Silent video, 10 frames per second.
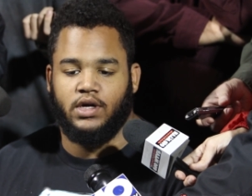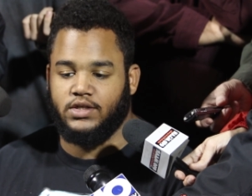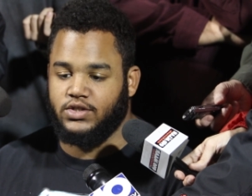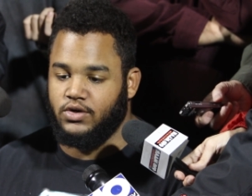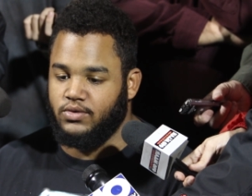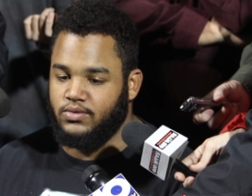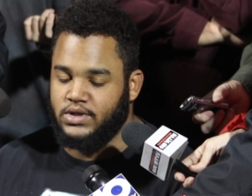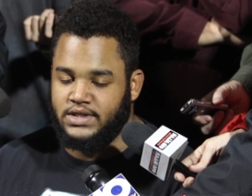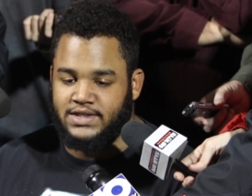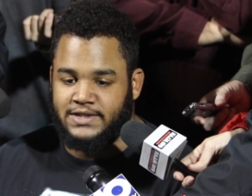So
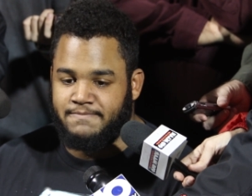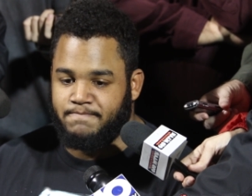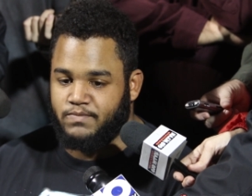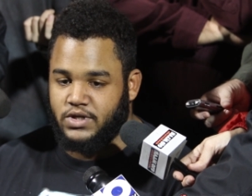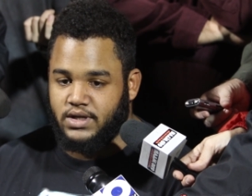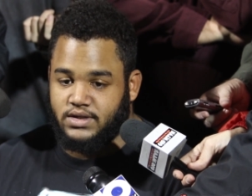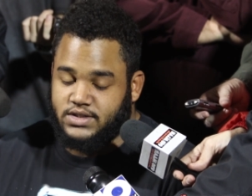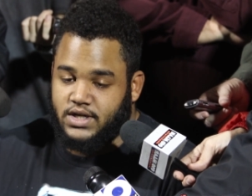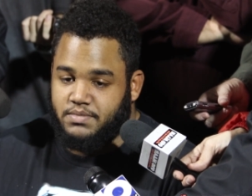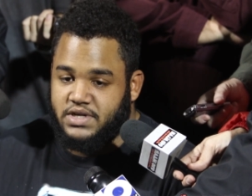
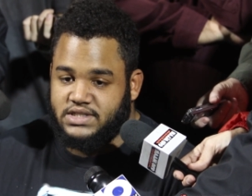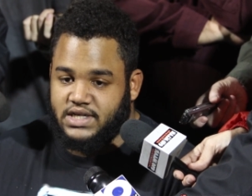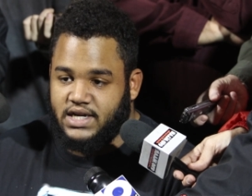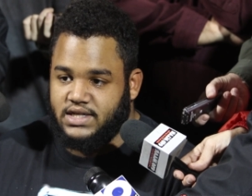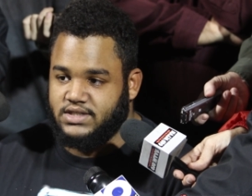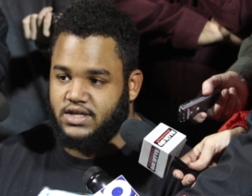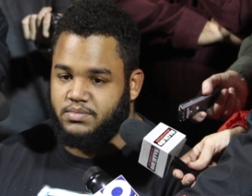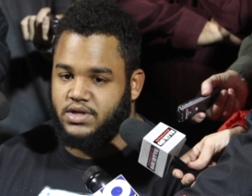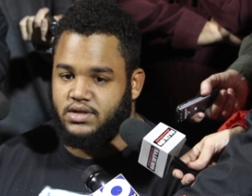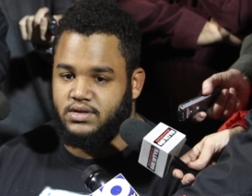it's going to be exciting. It's not
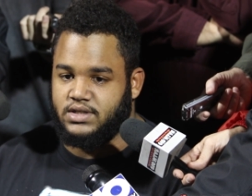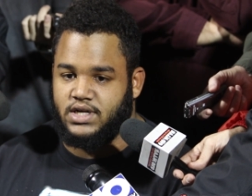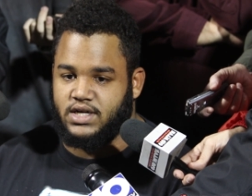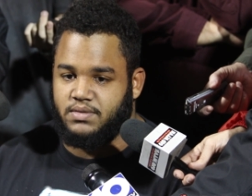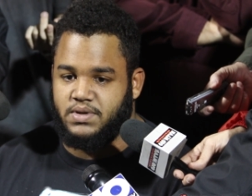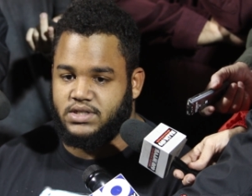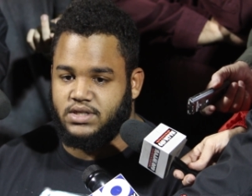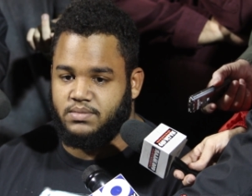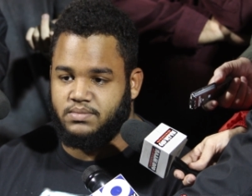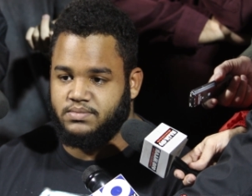going to be
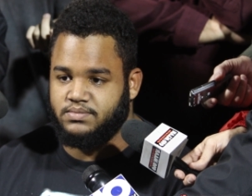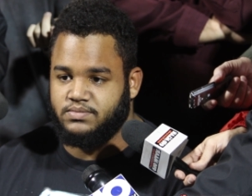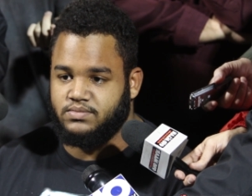some